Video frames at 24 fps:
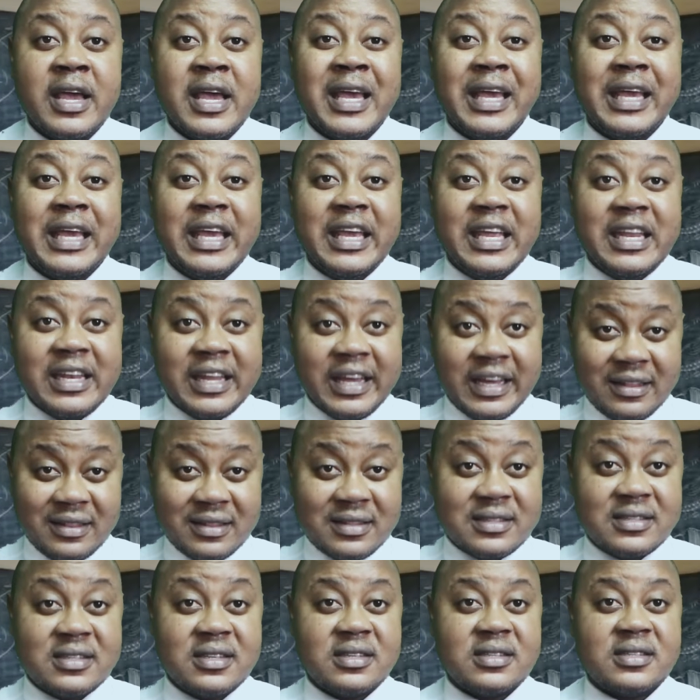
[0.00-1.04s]

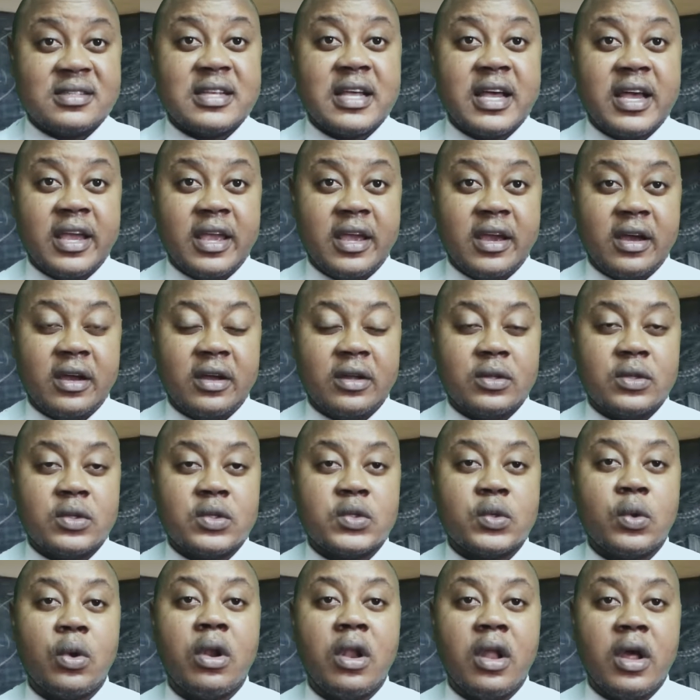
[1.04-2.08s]
innate desire
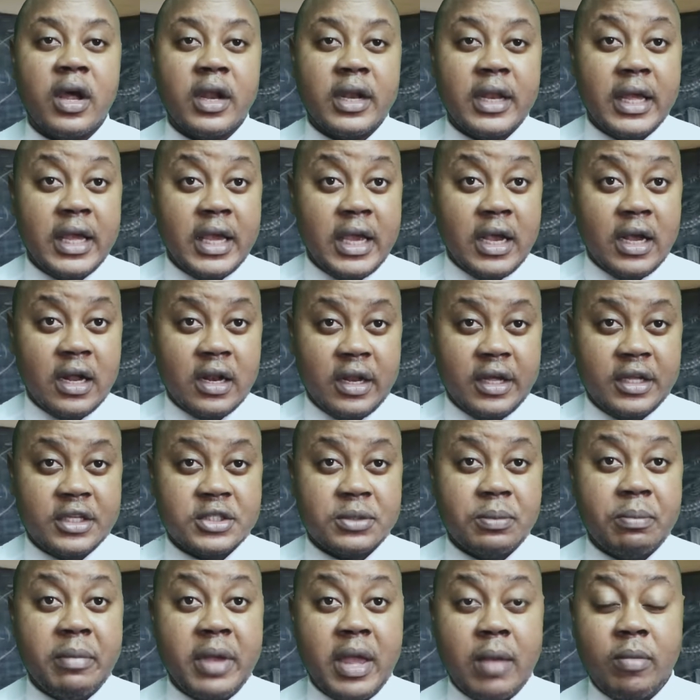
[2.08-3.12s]
to learn English,
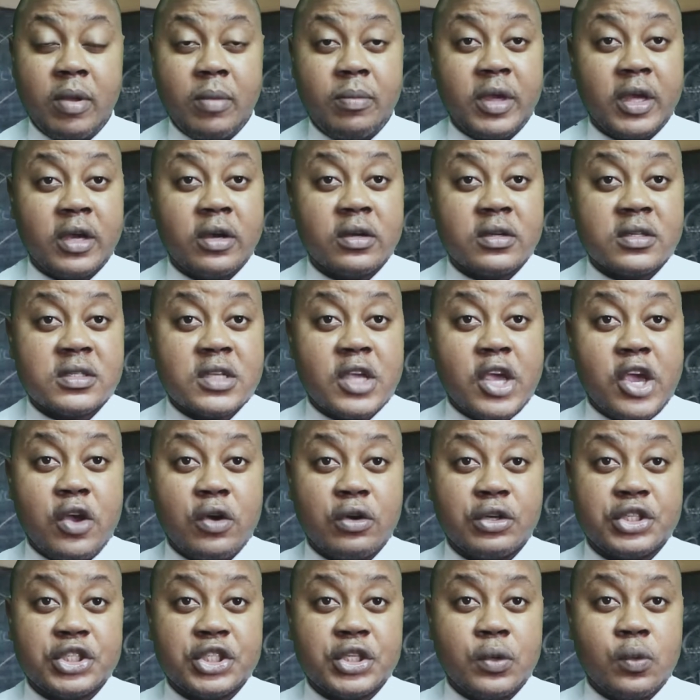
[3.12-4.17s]
maybe because he or
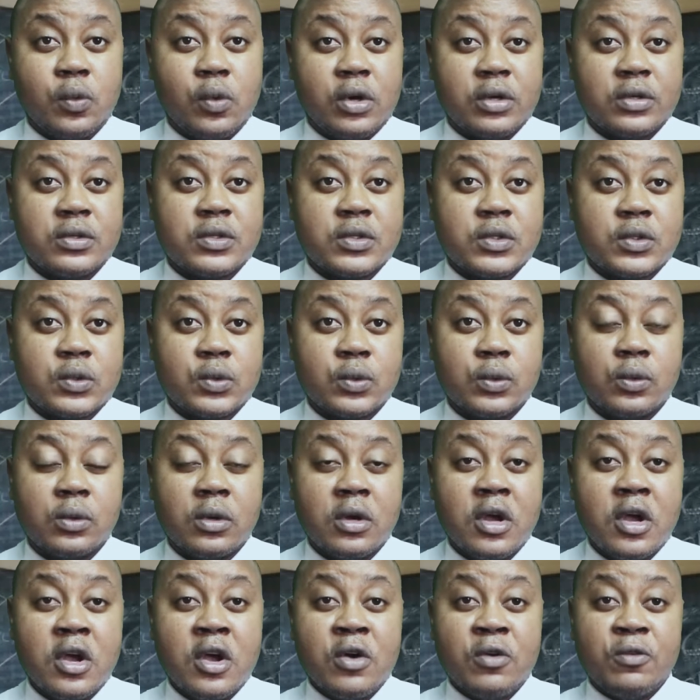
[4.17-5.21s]
she wants to
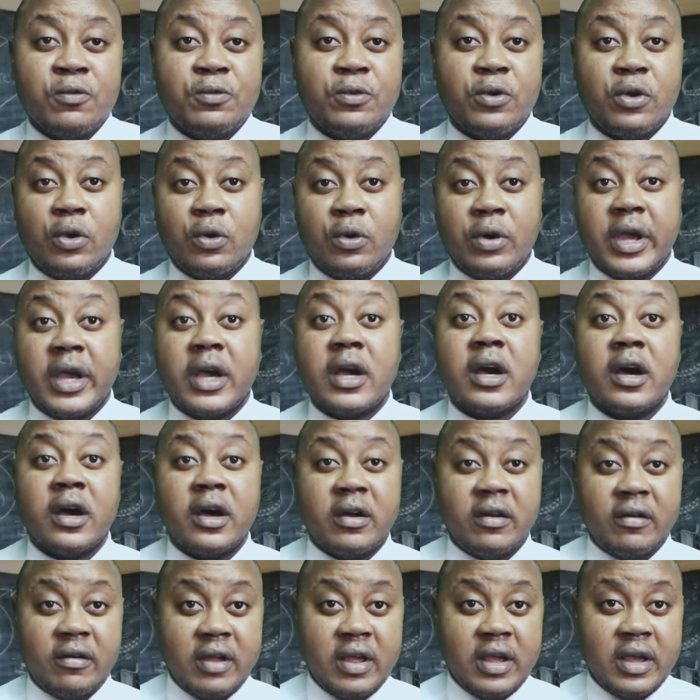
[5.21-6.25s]
follow a
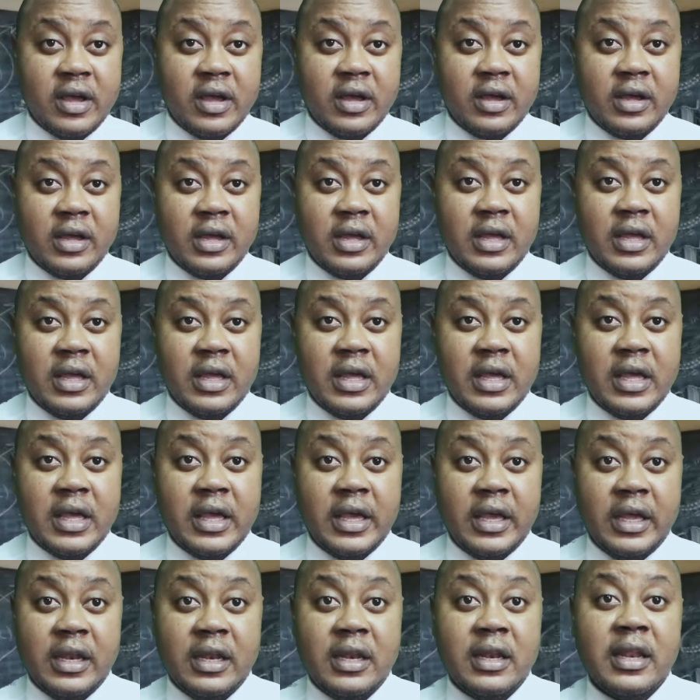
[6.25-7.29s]
career
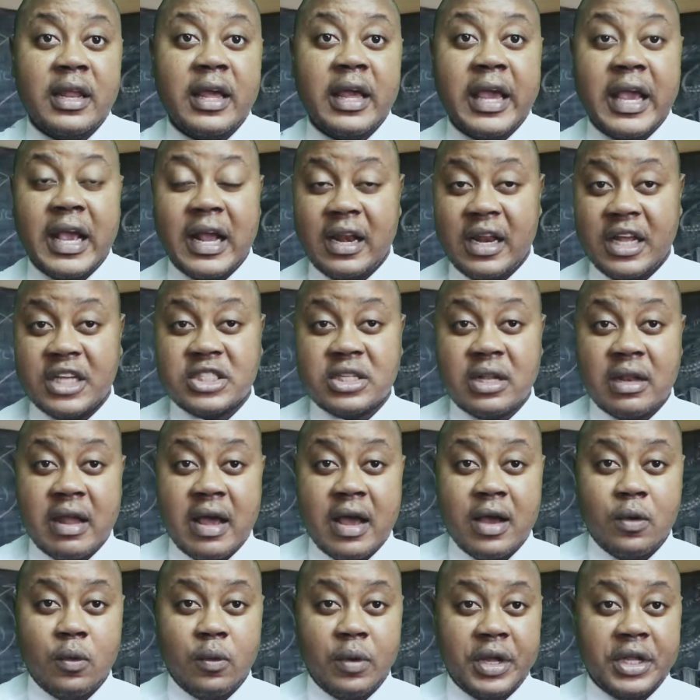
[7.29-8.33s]
in English
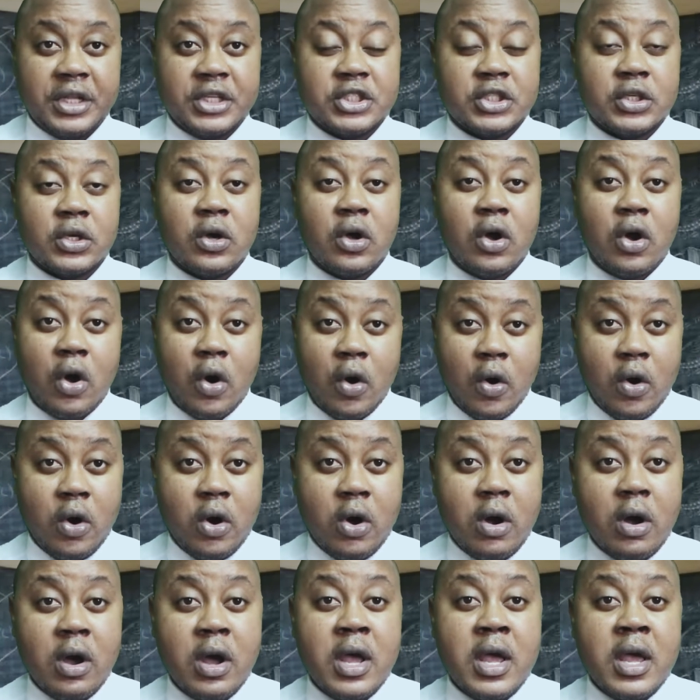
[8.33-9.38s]
language,
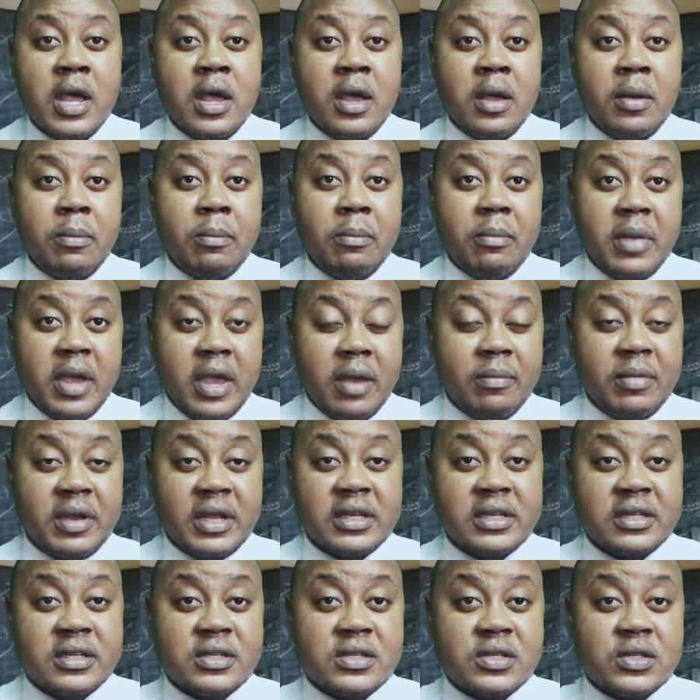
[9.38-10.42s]
or maybe
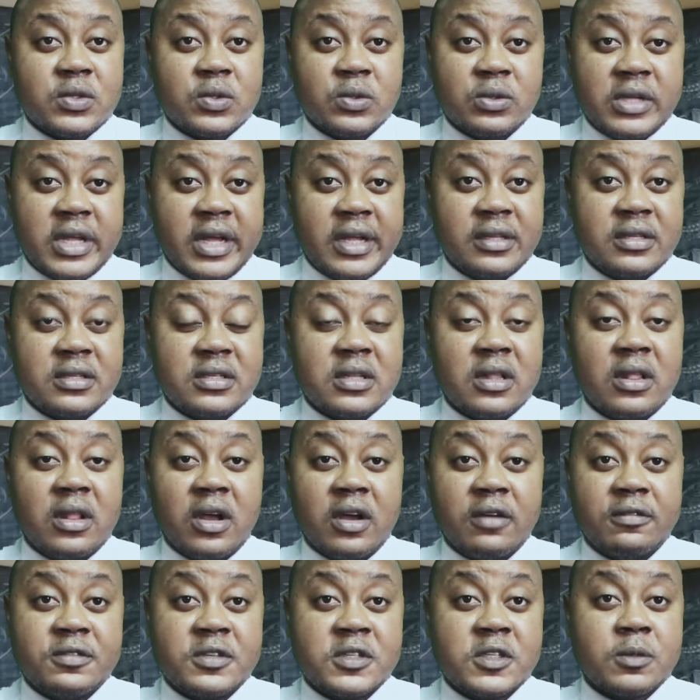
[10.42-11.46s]
these students
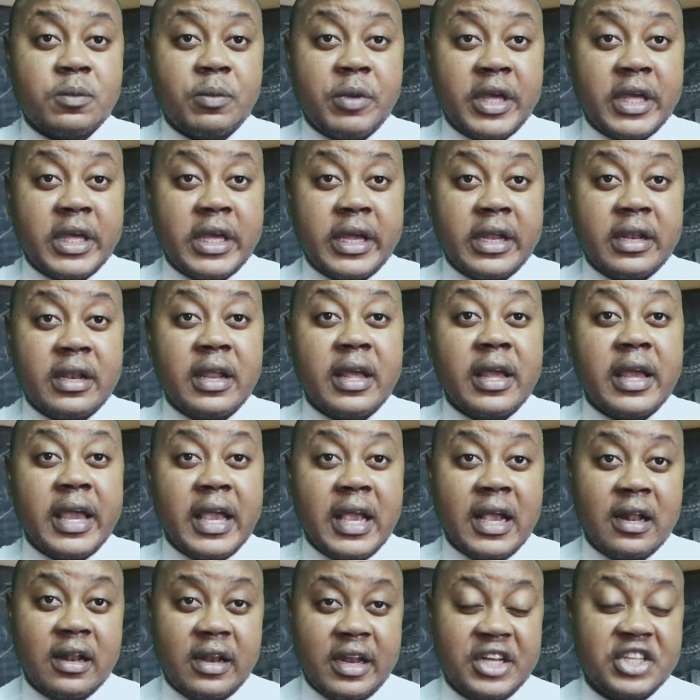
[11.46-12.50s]
love speaking
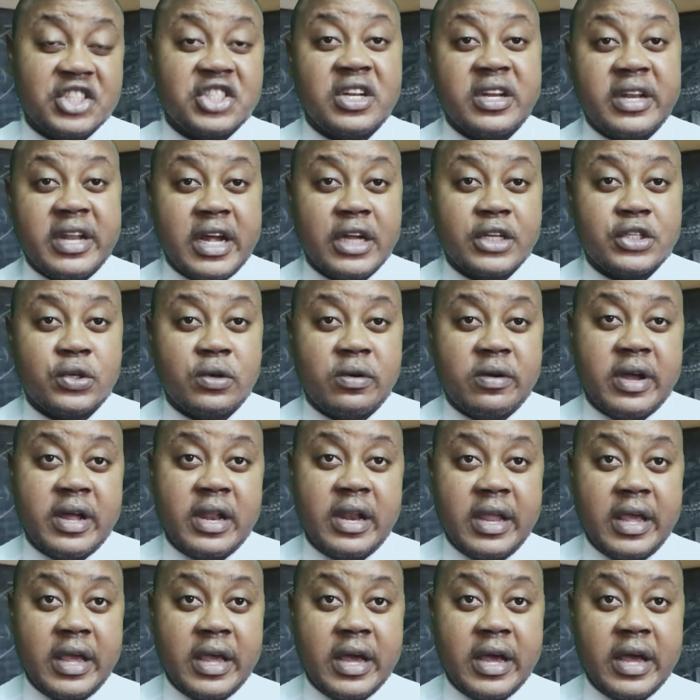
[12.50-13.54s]
English
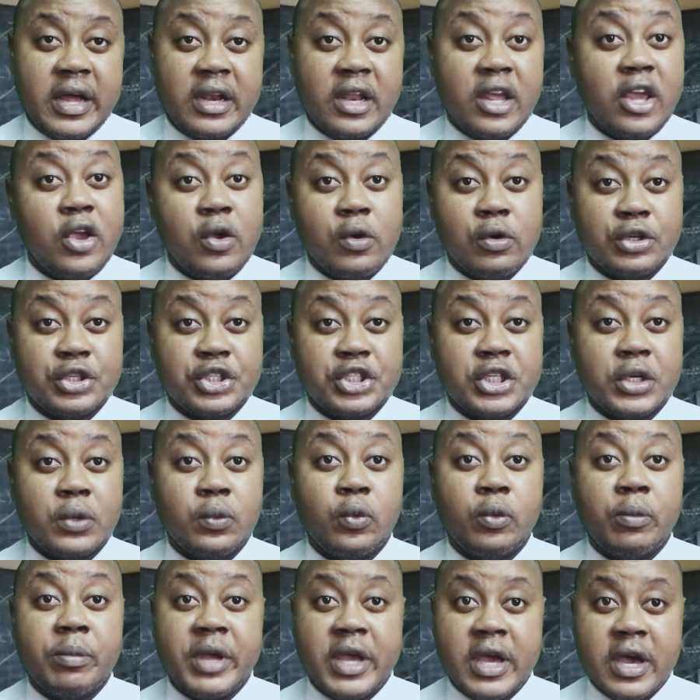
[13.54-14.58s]
naturally and he or she
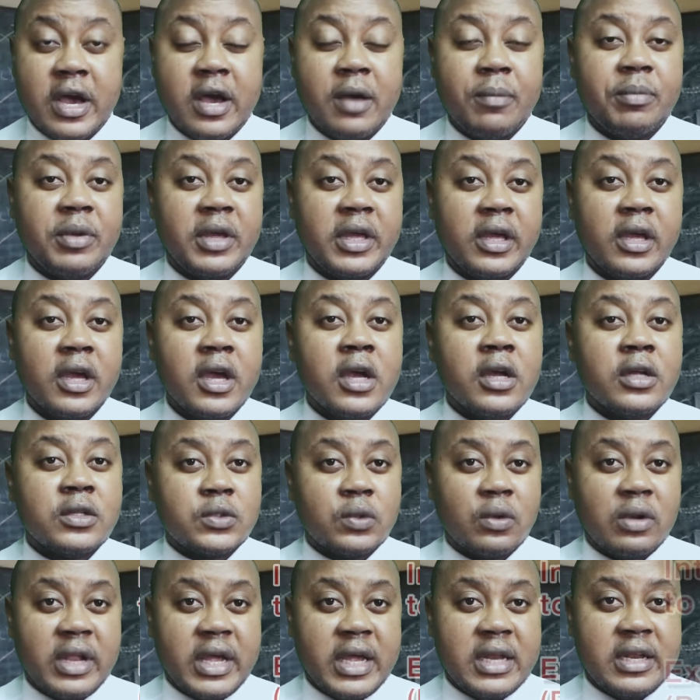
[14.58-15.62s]
will be happy to
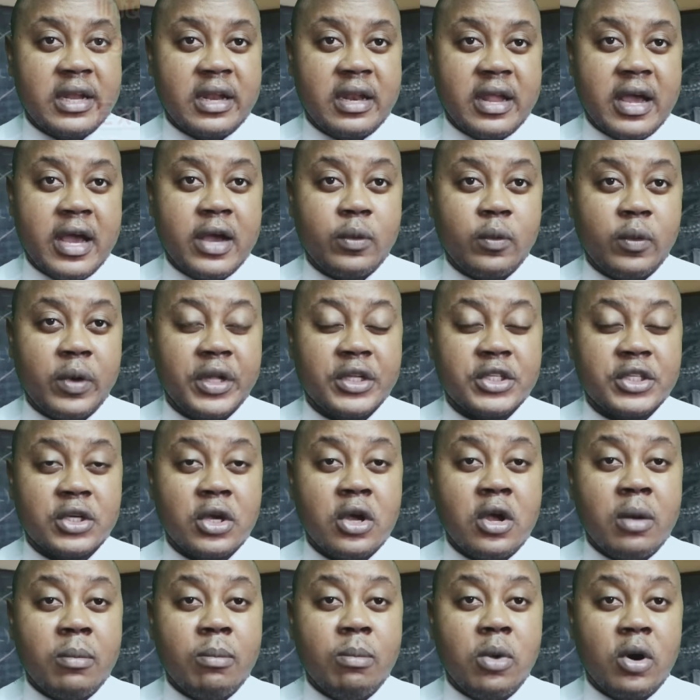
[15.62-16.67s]
learn the language.
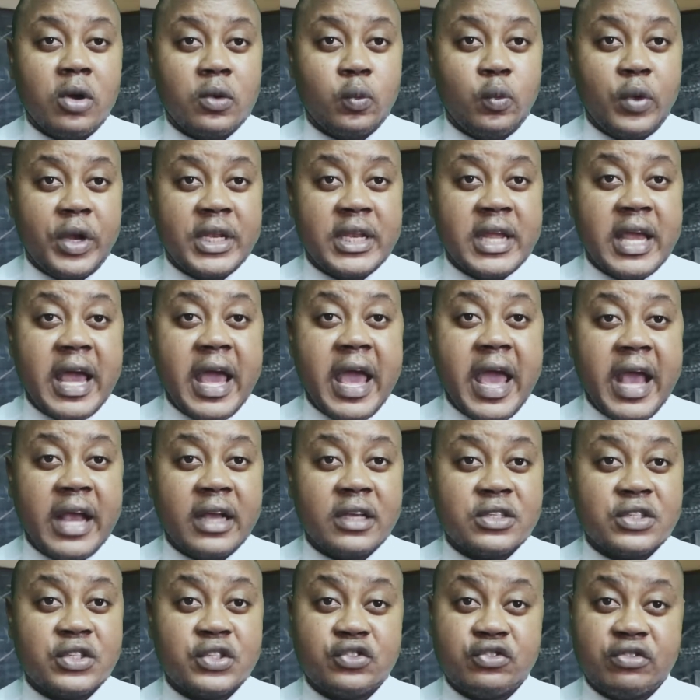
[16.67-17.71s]
But with
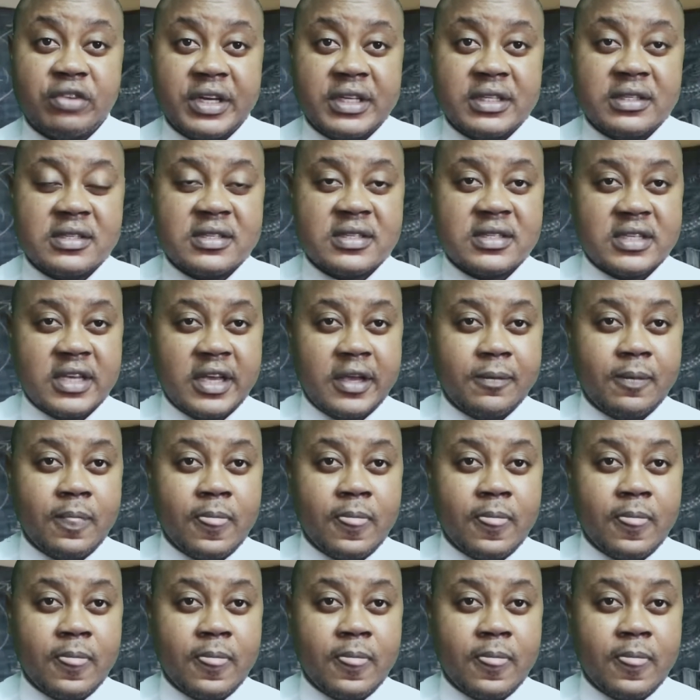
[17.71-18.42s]
extrinsic,